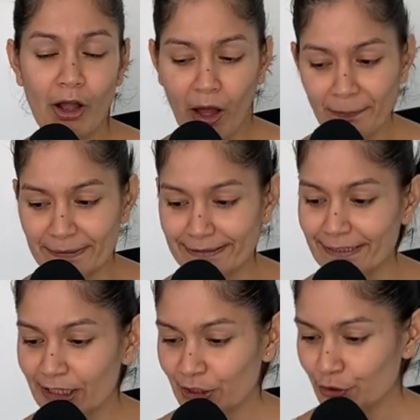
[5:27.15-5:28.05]
common
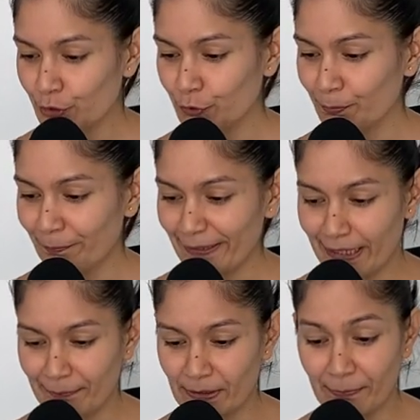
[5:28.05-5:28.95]
to
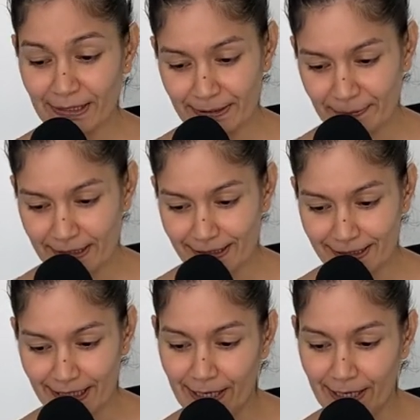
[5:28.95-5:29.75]
pick up the multimeter